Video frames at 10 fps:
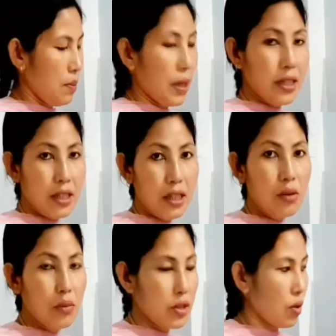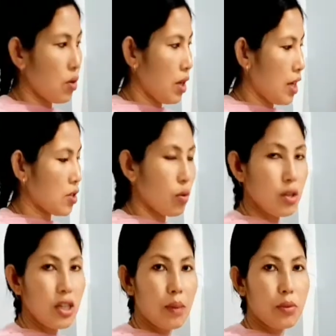which has
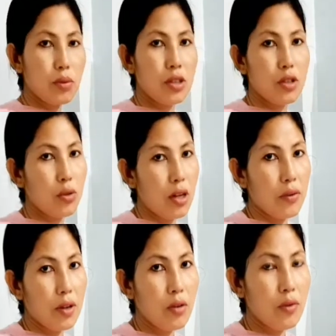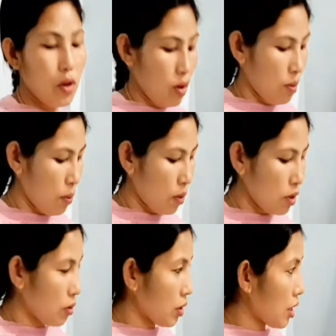only up to tissue level of
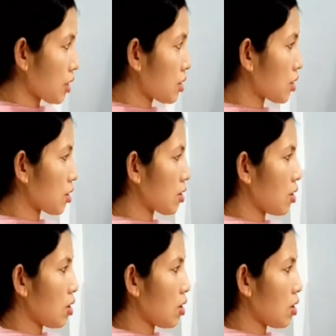body organization.